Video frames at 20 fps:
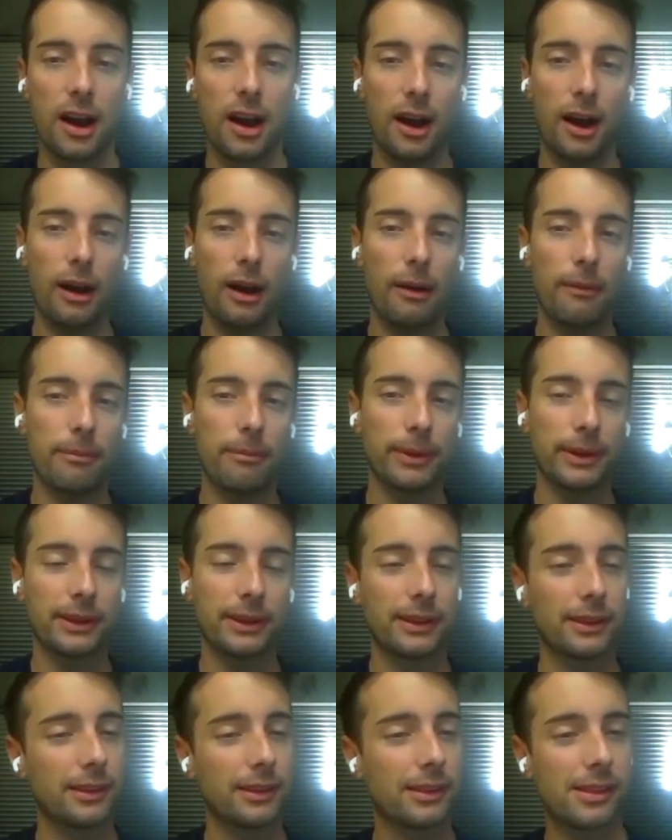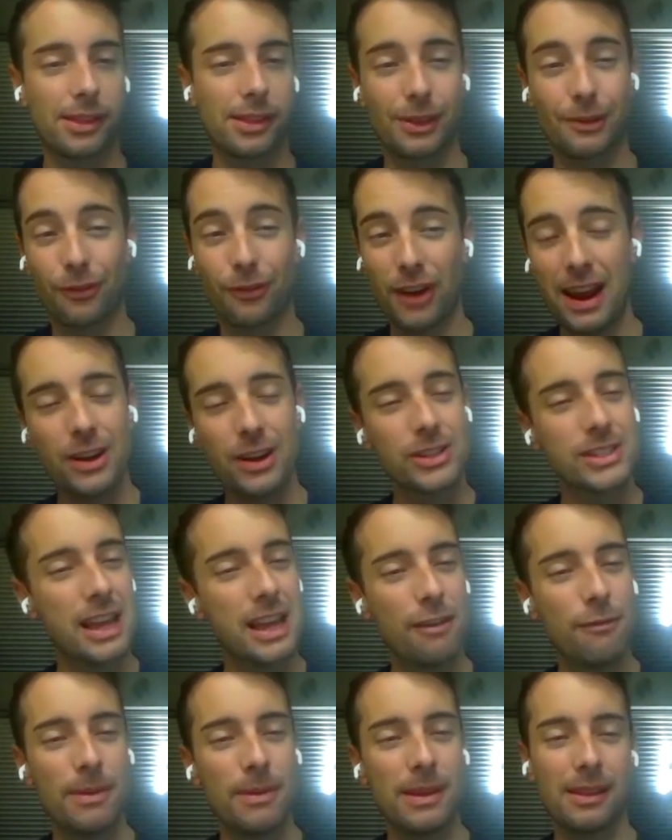But the Raiders,
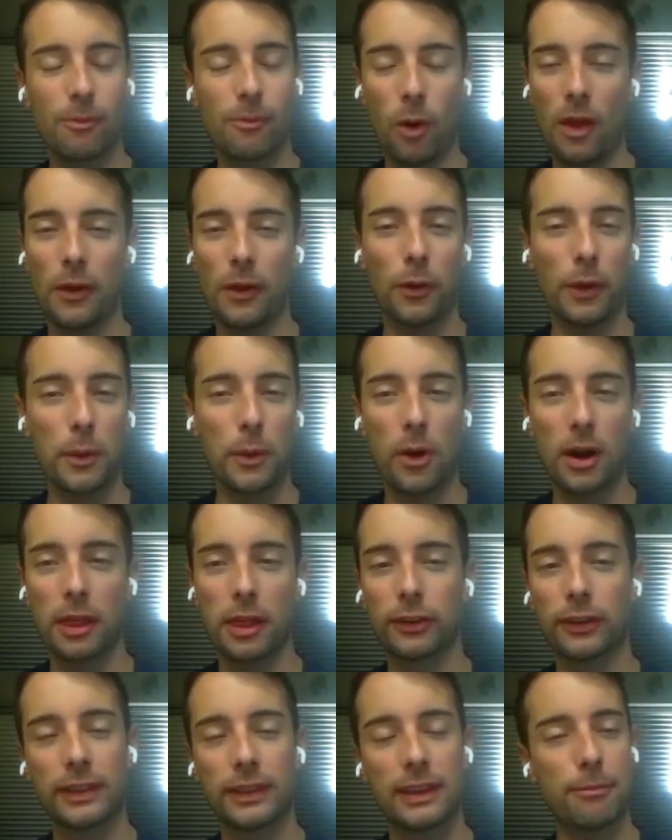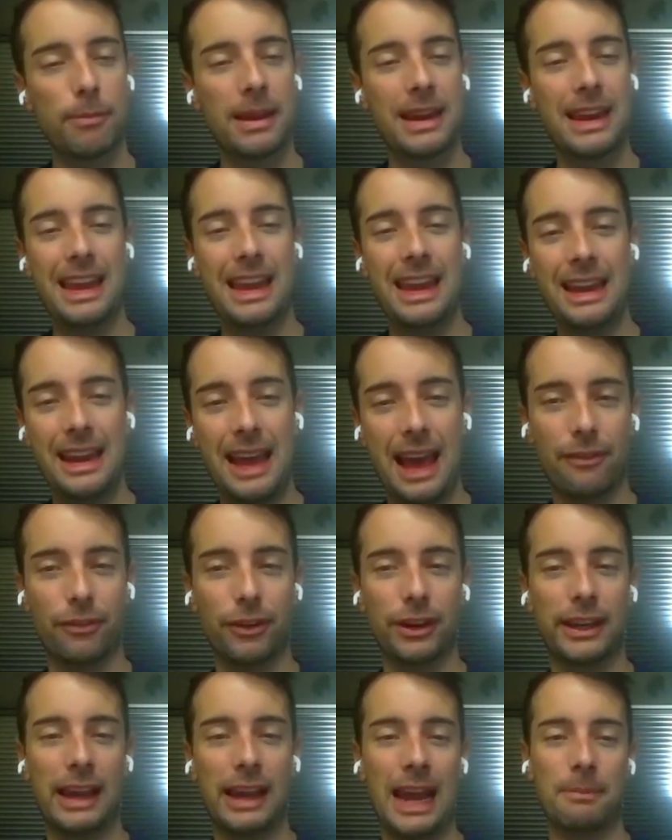while they're only 1-3, they've been in
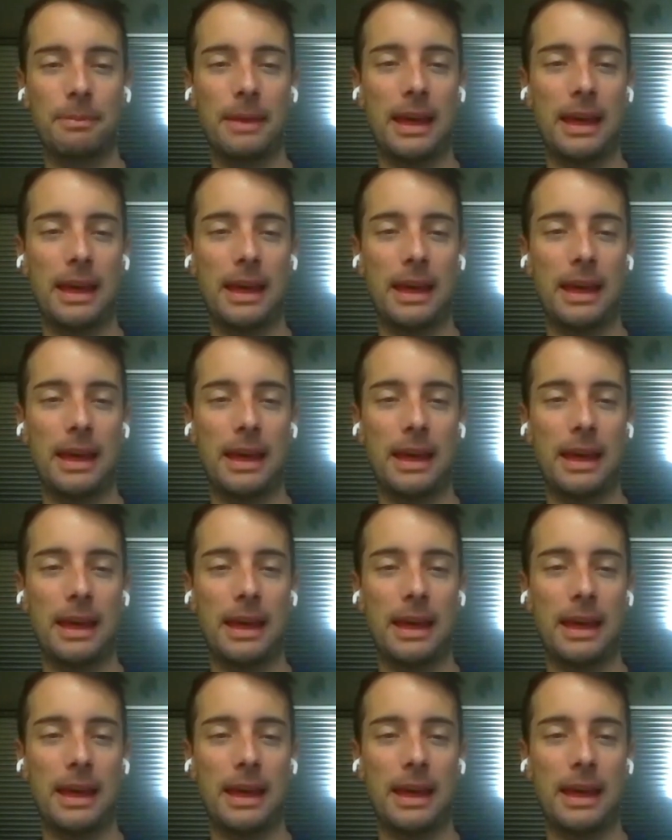every game.